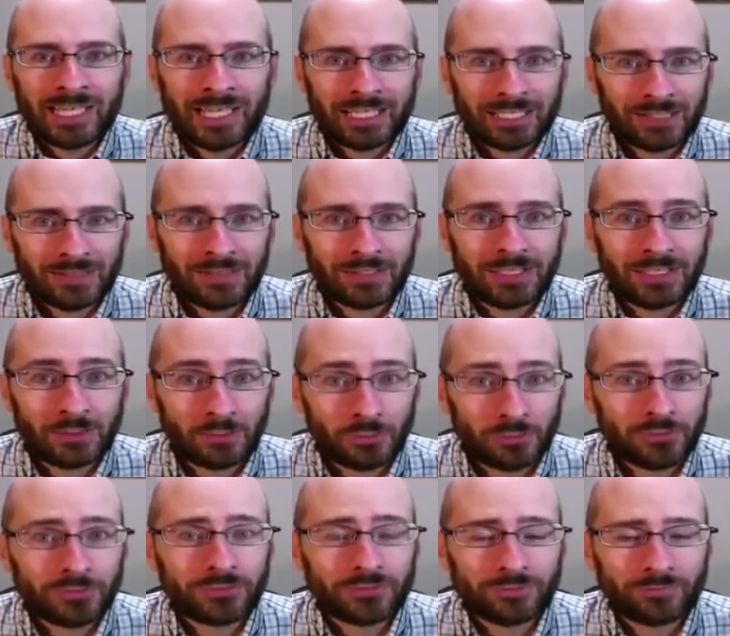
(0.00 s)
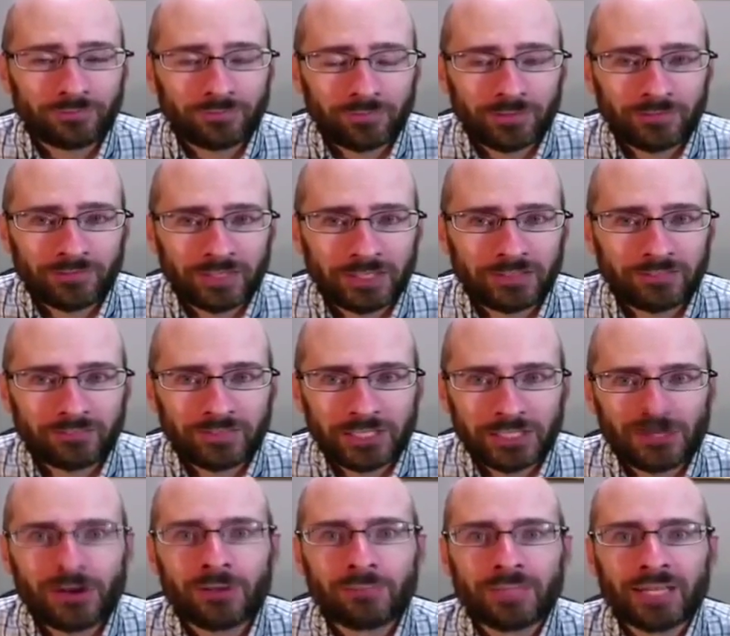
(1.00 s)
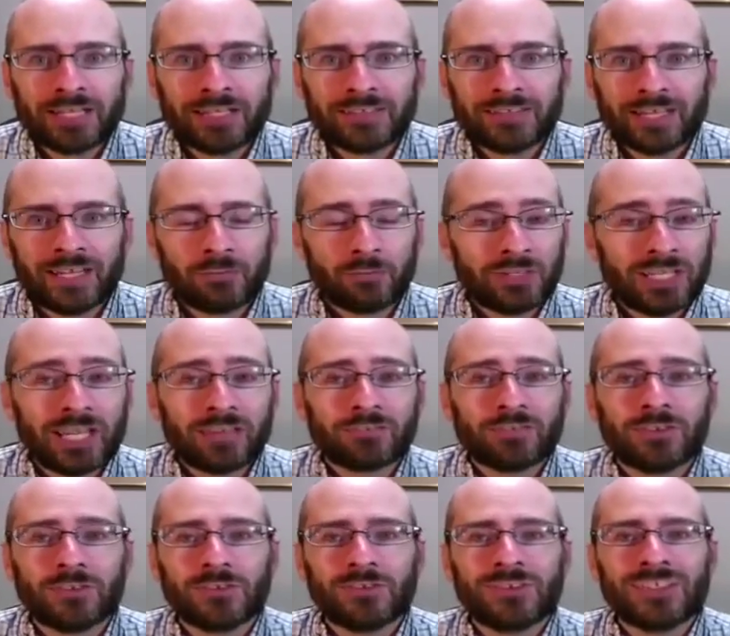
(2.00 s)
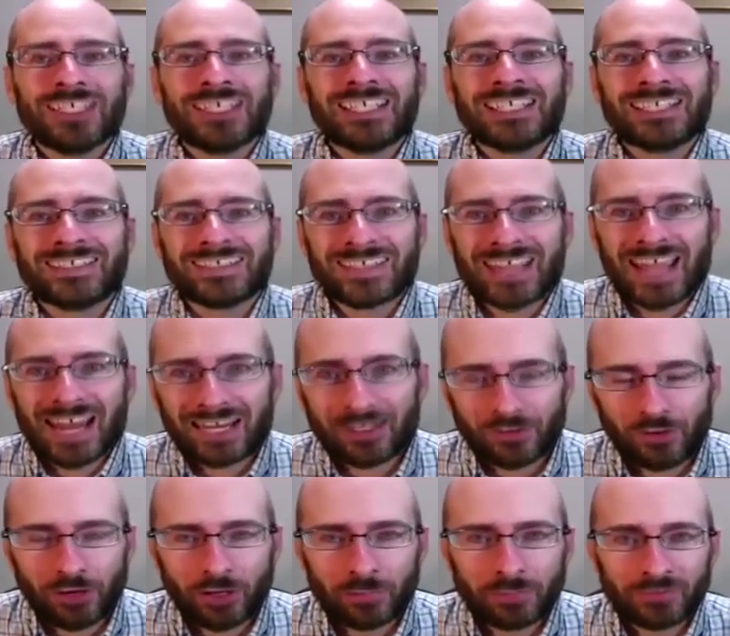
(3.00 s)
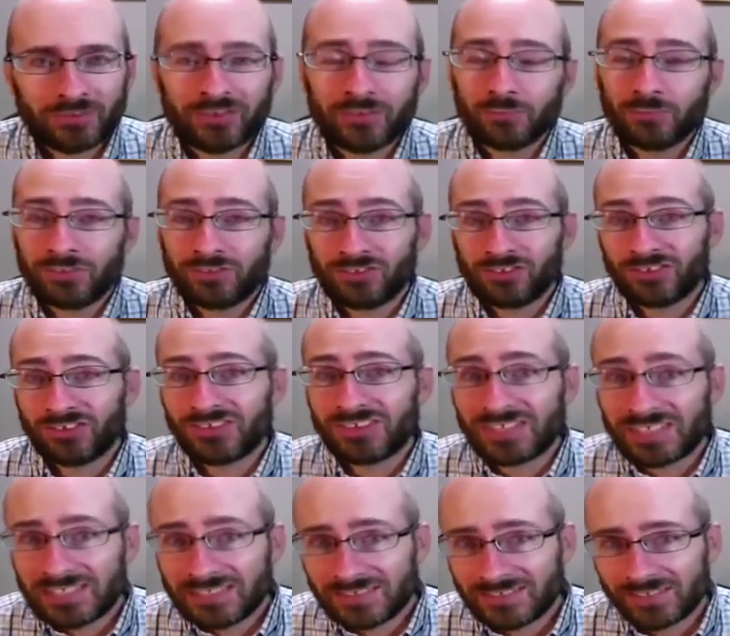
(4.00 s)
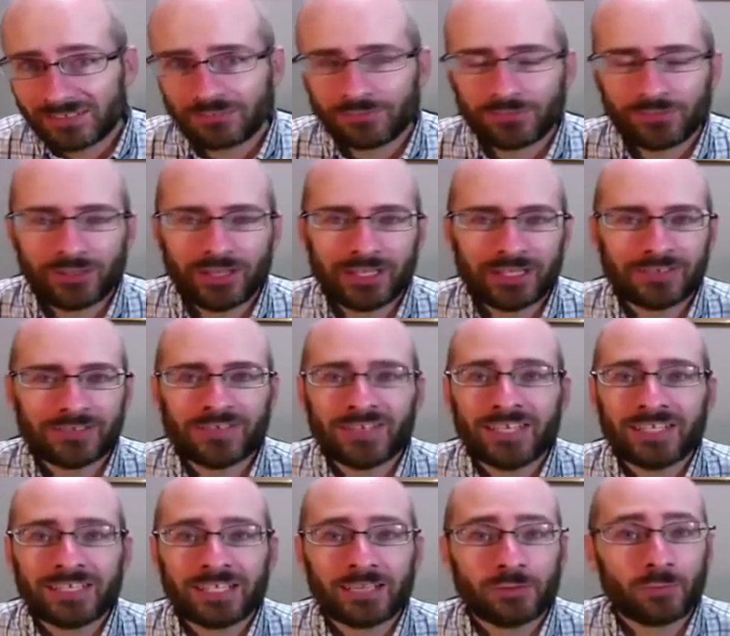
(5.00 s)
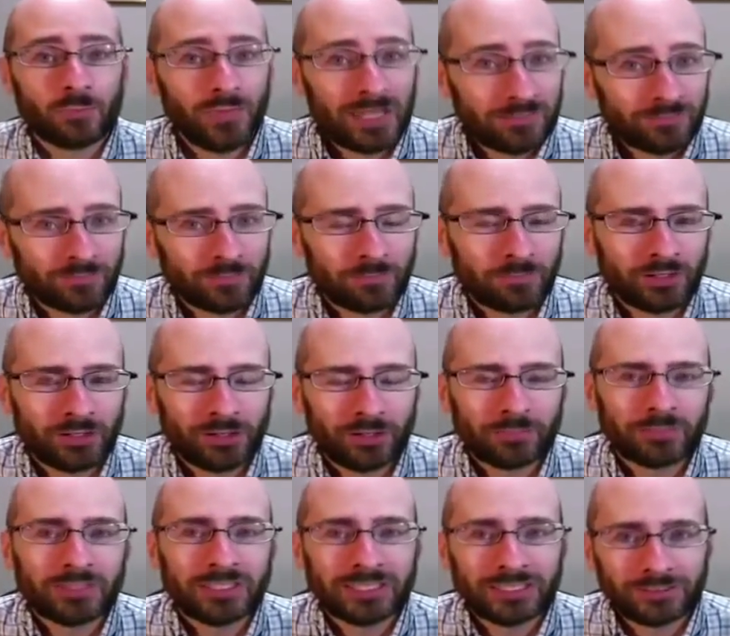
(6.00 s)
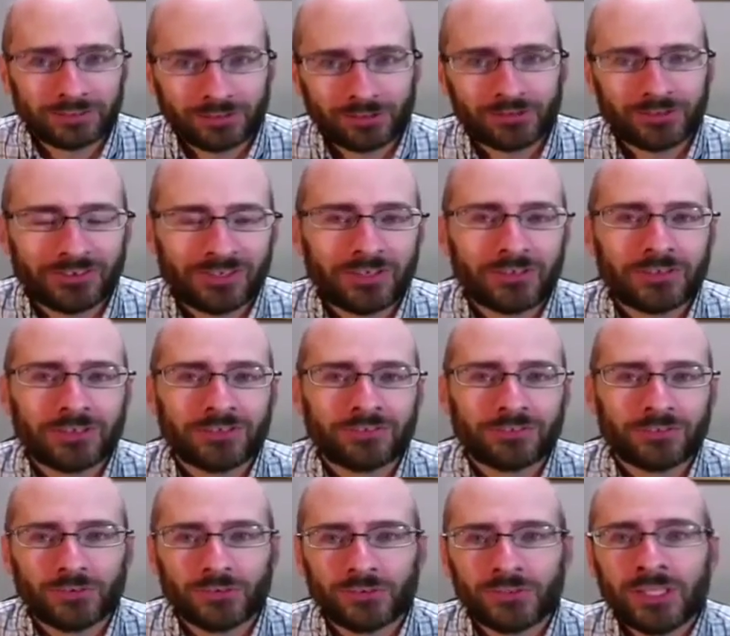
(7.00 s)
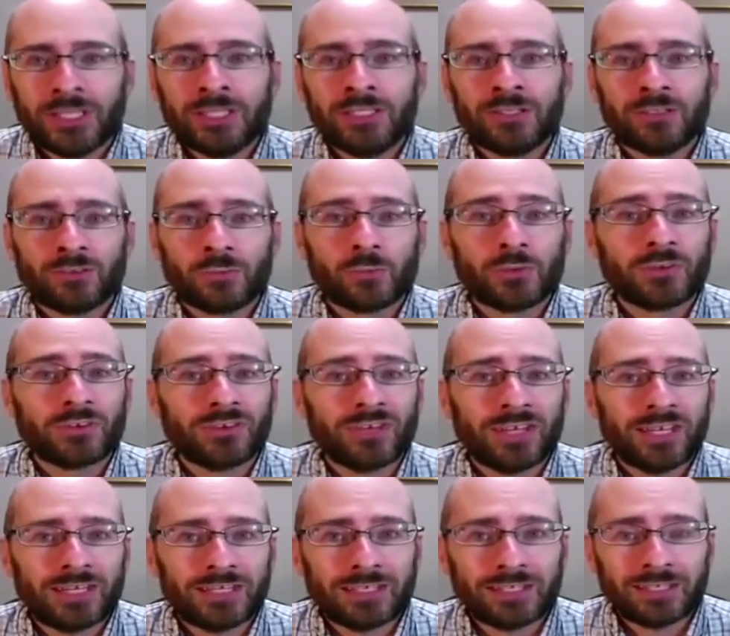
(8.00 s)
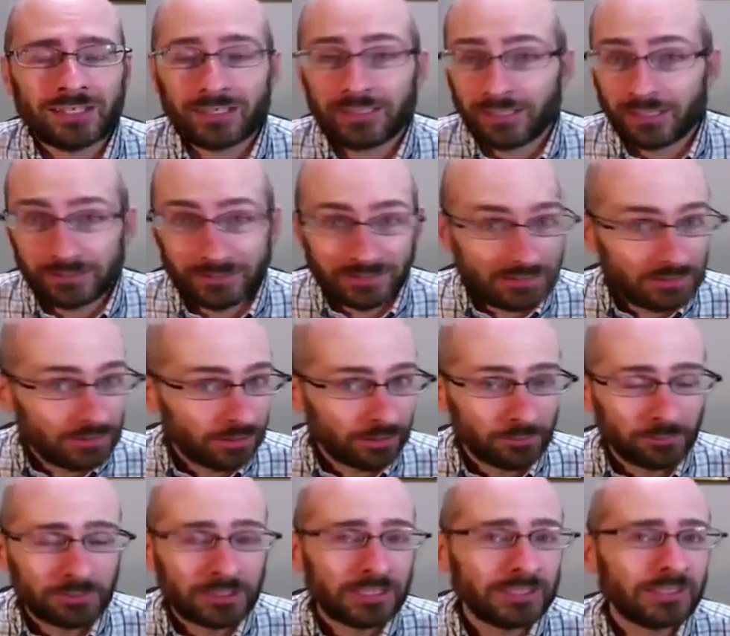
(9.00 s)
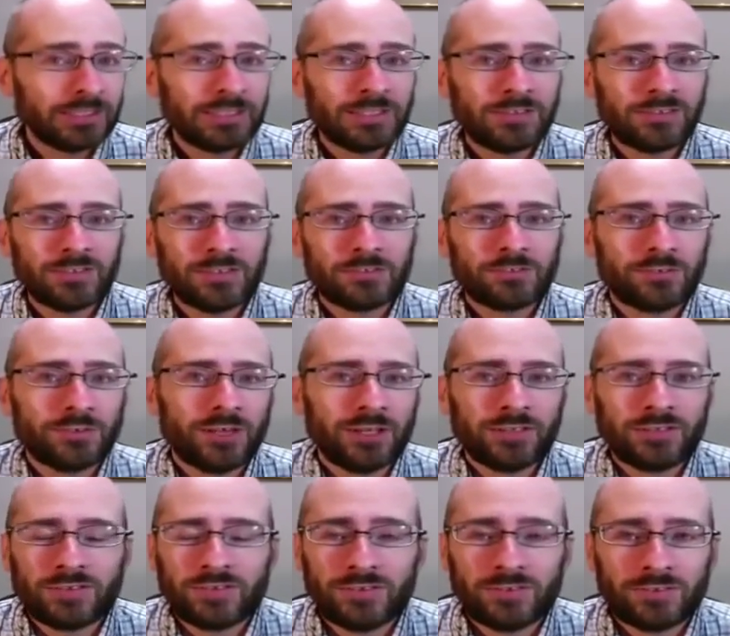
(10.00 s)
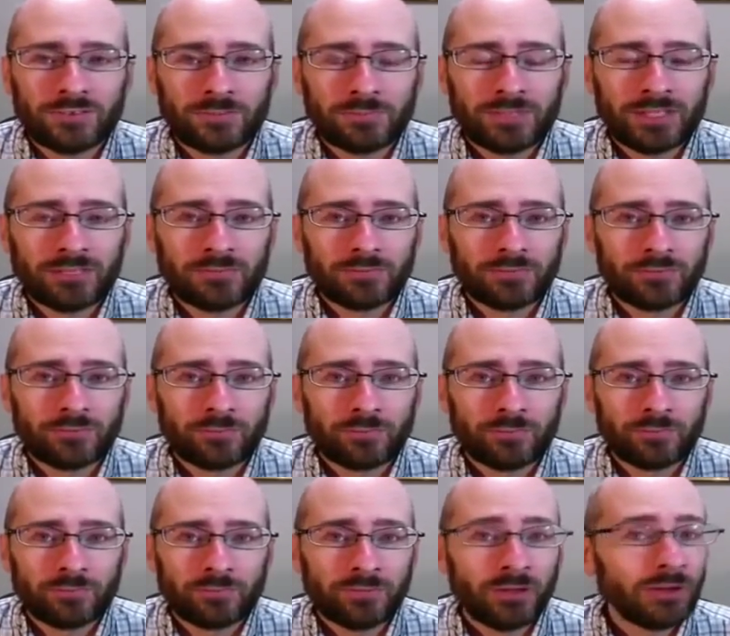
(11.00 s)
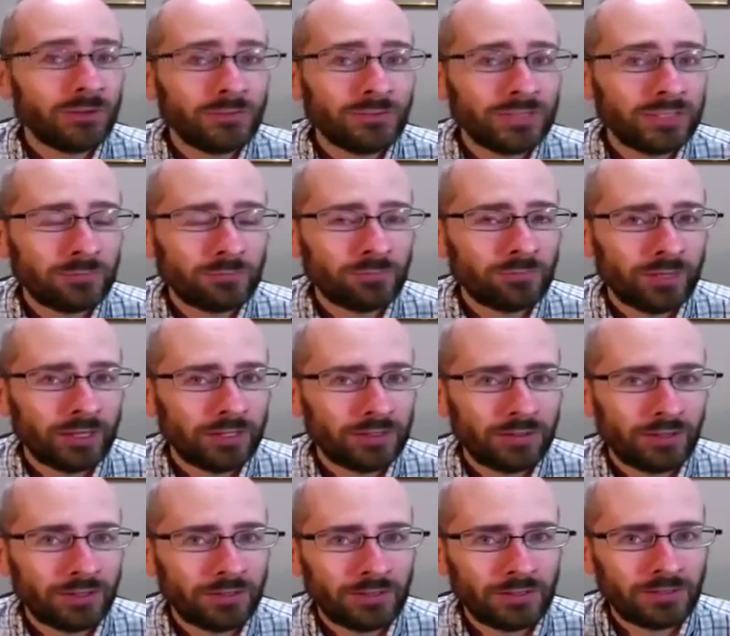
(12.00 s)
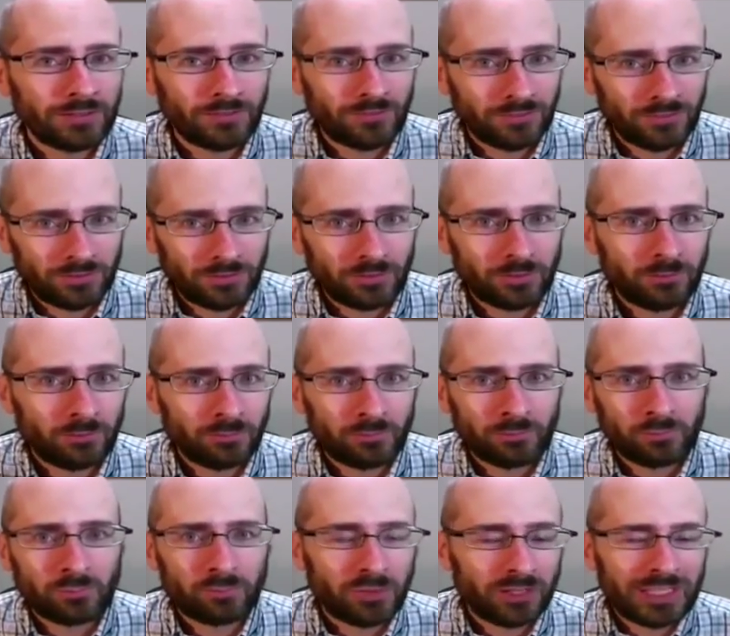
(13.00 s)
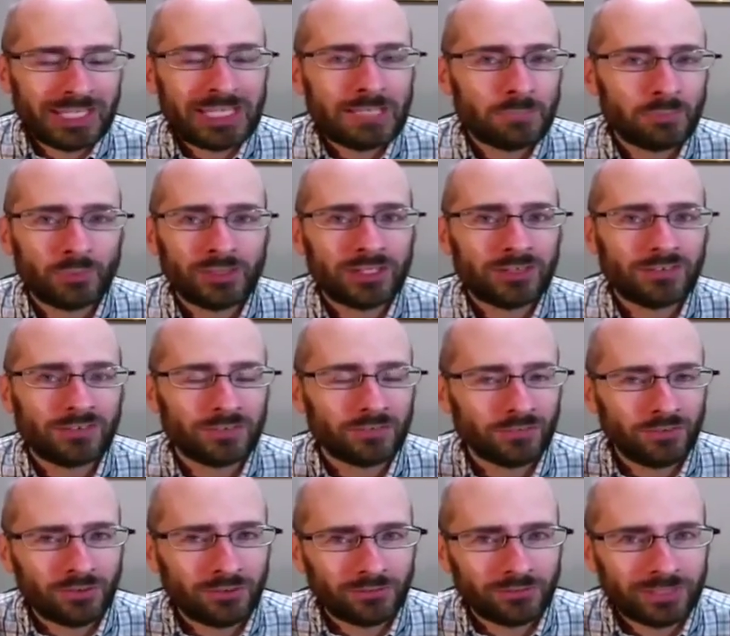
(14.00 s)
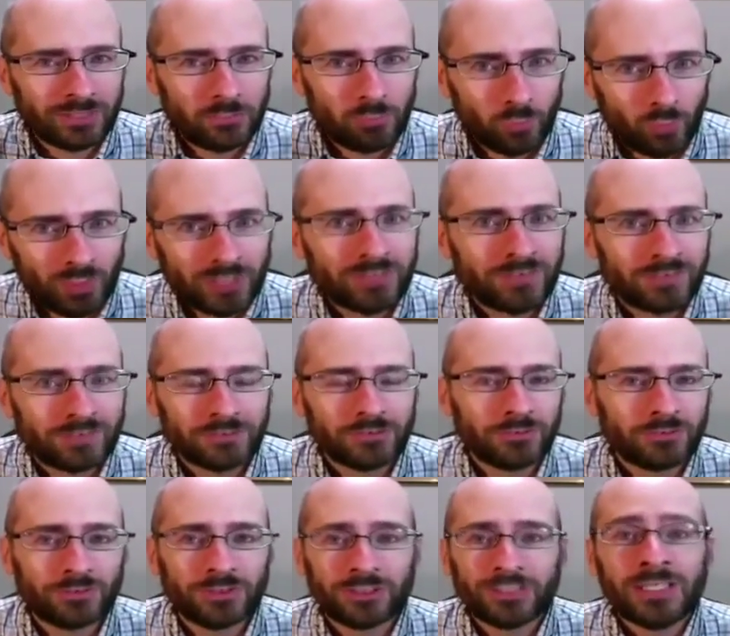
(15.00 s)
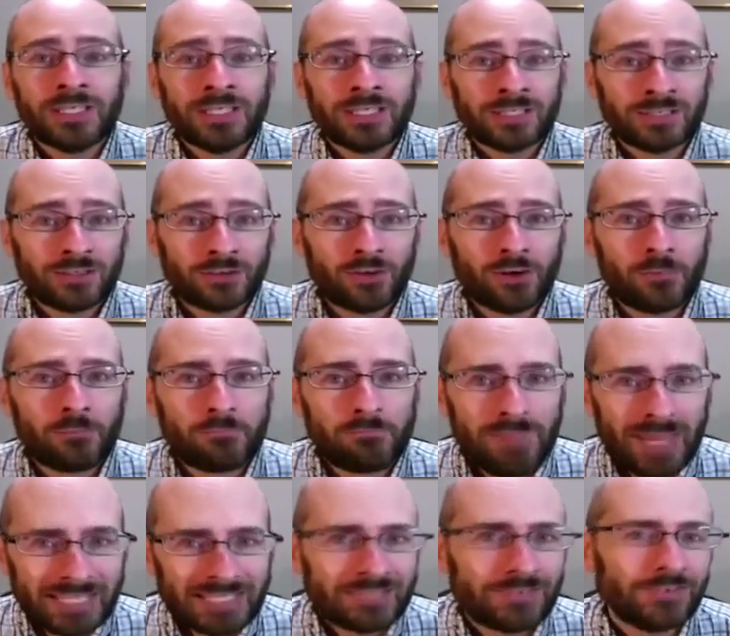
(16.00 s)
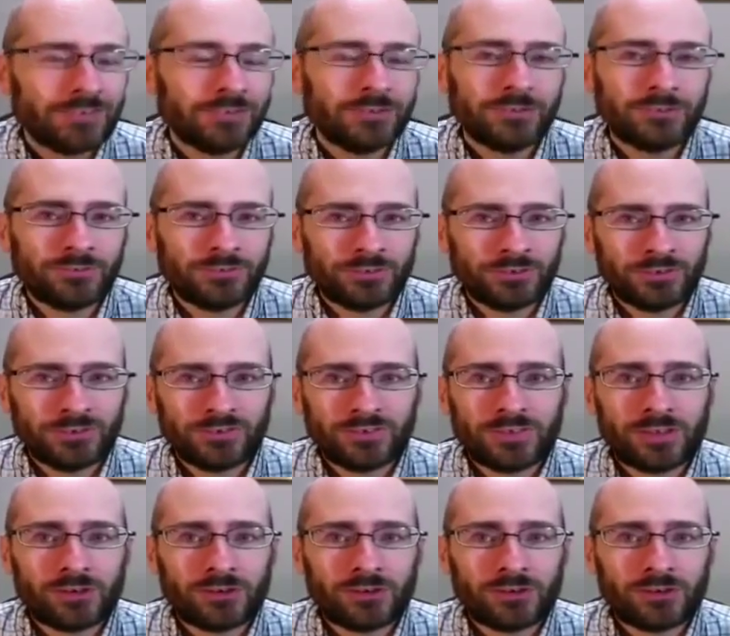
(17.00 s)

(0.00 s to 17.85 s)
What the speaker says: And I think in order to effectively combat that, we have to do the exact opposite, which is decentralize and get away from monopoly cartel control towards a completely decentralized system that not only, I think there's the key point is there's not only one solution, there are many solutions.